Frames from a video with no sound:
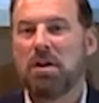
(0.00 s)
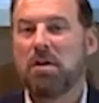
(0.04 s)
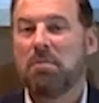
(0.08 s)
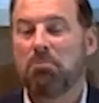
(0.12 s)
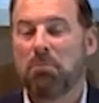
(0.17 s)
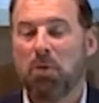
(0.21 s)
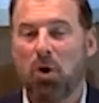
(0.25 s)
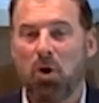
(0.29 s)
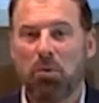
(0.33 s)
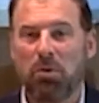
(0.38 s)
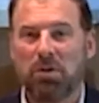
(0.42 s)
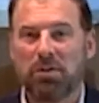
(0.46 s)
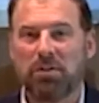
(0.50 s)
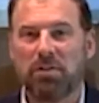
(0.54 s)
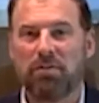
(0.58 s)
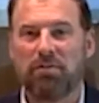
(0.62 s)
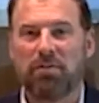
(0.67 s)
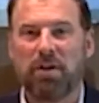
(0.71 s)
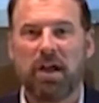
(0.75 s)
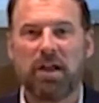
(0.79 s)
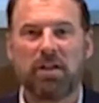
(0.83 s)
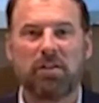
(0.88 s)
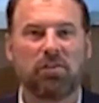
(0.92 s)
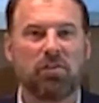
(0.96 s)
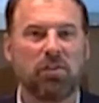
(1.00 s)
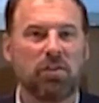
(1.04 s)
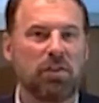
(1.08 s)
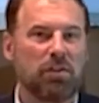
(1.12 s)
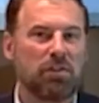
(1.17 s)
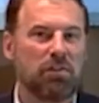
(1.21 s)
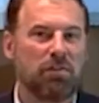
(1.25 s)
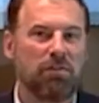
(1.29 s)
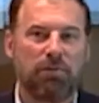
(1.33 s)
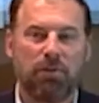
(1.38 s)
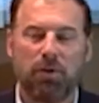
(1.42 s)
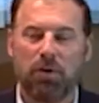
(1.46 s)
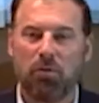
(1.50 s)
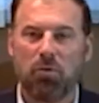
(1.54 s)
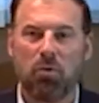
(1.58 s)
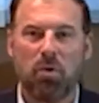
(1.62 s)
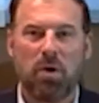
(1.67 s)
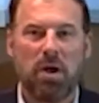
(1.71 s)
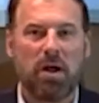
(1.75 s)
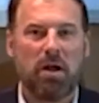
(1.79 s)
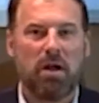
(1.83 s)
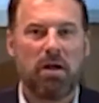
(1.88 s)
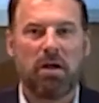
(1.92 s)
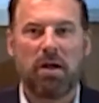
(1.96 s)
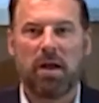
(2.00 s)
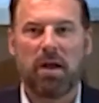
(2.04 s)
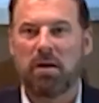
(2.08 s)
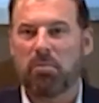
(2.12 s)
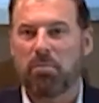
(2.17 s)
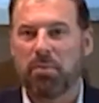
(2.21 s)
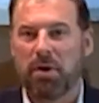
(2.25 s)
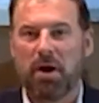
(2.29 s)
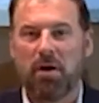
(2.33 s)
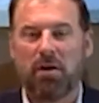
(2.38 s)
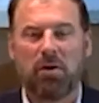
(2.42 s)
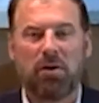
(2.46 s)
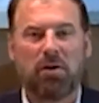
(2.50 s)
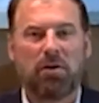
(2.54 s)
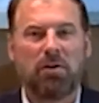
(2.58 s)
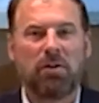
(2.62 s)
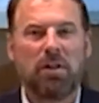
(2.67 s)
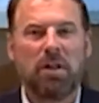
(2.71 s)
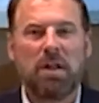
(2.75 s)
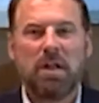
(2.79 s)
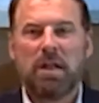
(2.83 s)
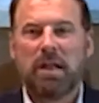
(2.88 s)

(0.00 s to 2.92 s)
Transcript: mobile devices, footwear and apparel.